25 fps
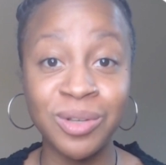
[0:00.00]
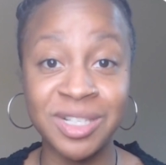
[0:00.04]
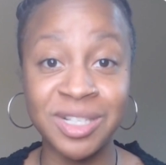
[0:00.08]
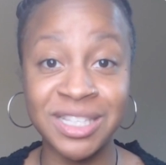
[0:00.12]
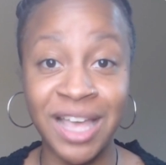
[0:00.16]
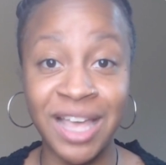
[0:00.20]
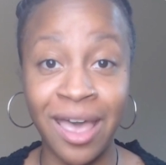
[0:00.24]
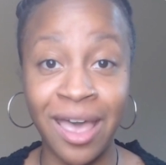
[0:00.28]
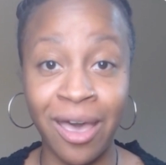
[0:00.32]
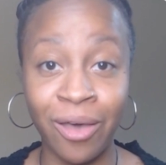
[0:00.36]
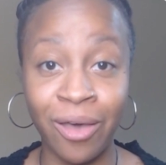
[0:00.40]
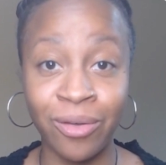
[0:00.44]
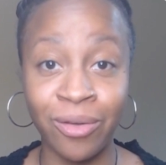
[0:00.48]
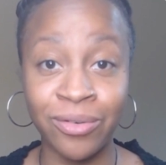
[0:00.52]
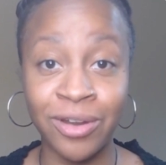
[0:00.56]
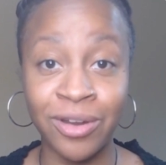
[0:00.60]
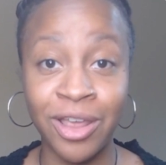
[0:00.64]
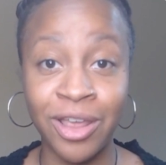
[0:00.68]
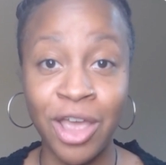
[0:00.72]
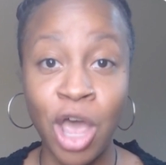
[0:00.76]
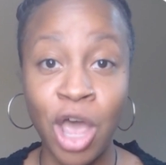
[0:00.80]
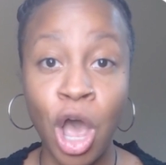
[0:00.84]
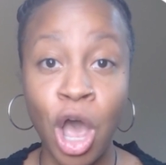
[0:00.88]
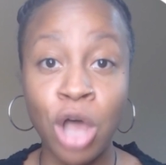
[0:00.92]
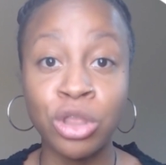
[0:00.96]
sound.
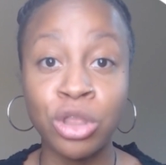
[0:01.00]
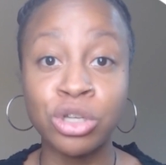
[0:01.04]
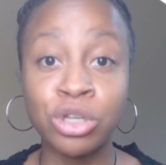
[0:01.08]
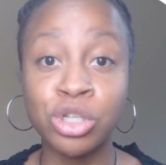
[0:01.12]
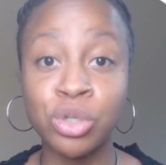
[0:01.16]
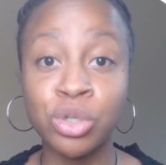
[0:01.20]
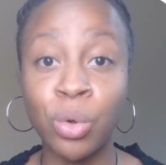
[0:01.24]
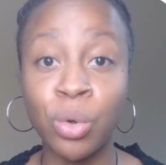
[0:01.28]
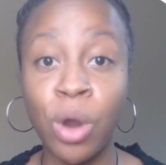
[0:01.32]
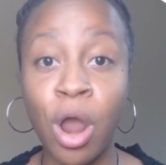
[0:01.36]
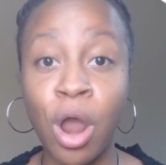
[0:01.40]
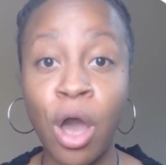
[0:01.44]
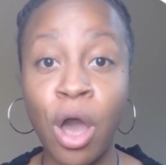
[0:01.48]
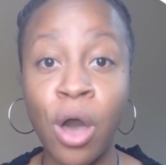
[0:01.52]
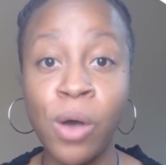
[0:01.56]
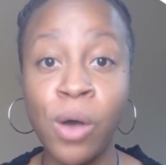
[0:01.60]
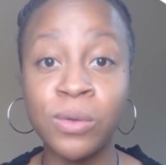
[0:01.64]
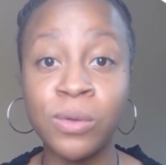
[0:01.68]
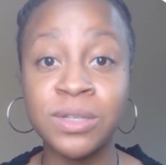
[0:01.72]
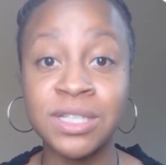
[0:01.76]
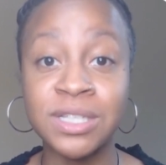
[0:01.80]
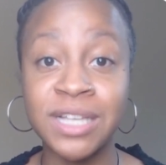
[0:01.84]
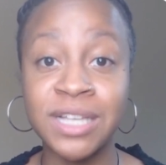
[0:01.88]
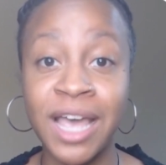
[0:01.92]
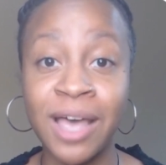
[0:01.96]
The short O
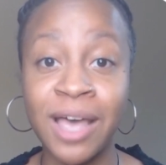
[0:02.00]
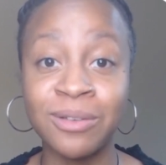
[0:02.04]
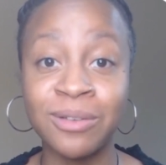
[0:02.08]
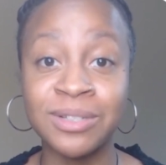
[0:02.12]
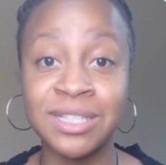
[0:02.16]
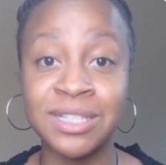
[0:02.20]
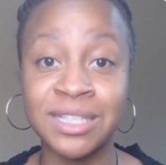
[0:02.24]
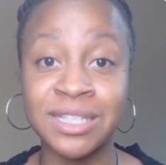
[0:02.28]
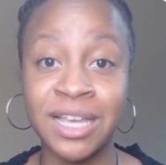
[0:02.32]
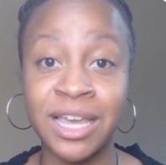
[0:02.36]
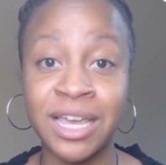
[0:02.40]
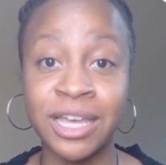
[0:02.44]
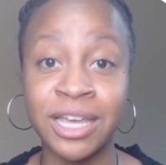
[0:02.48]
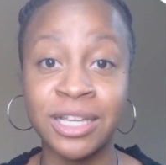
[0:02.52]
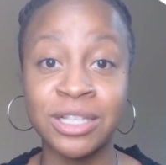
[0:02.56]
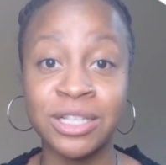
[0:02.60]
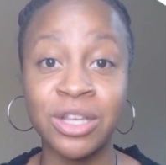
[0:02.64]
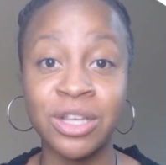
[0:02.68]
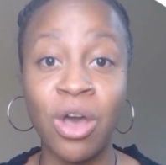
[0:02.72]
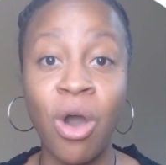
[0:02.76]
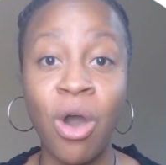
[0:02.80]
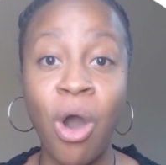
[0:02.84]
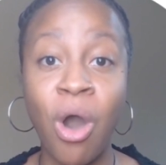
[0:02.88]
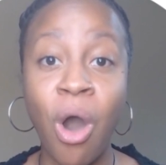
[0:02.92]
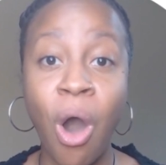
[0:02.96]
sound says
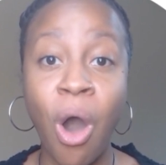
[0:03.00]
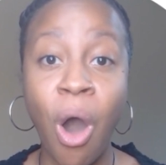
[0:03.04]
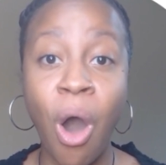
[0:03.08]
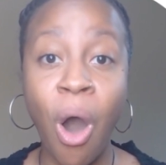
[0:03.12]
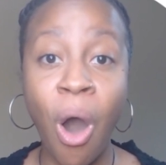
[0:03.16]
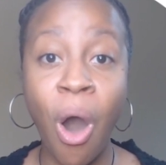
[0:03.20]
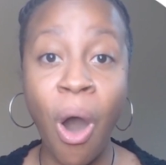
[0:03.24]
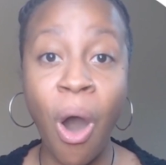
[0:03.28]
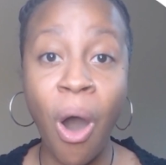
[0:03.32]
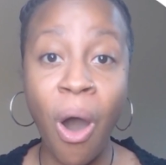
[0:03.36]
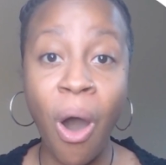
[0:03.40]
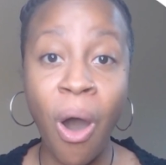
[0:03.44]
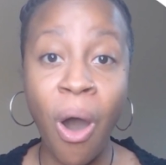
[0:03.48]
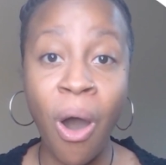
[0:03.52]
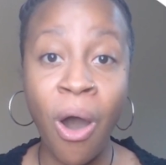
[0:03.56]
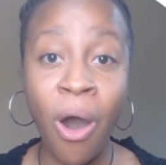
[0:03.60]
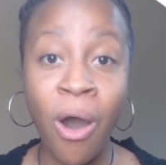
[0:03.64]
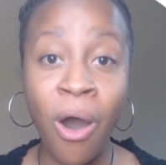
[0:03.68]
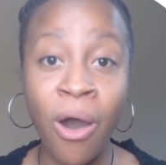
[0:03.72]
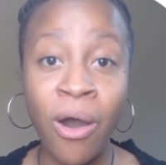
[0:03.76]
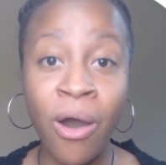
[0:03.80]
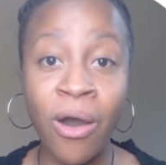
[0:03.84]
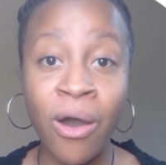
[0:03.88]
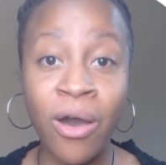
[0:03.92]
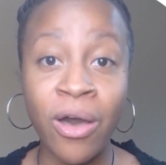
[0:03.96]

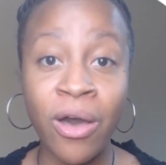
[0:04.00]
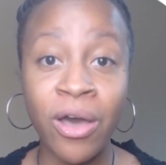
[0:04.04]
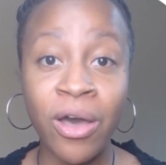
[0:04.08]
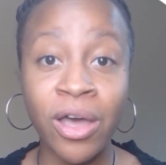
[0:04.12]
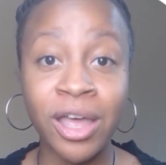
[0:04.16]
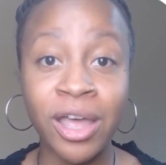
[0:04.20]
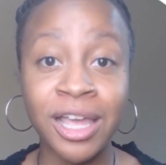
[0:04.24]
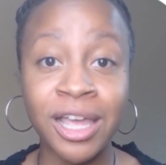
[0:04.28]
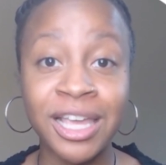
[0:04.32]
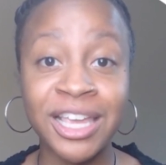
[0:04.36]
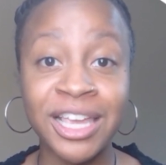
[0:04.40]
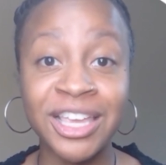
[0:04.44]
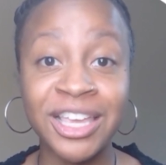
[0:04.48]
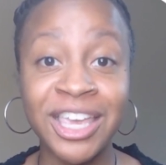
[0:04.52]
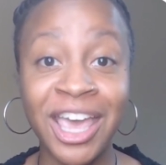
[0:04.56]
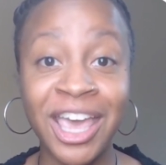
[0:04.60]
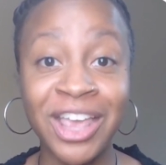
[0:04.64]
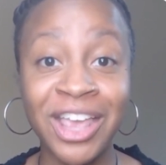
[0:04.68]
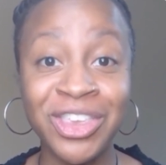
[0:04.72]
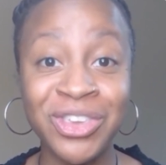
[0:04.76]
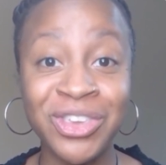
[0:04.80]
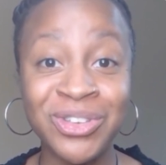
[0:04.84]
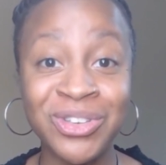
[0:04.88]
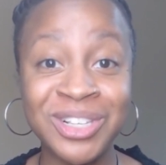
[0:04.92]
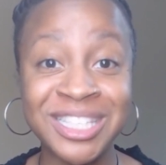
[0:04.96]
aw.
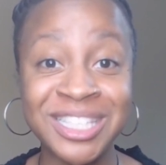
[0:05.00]
Can you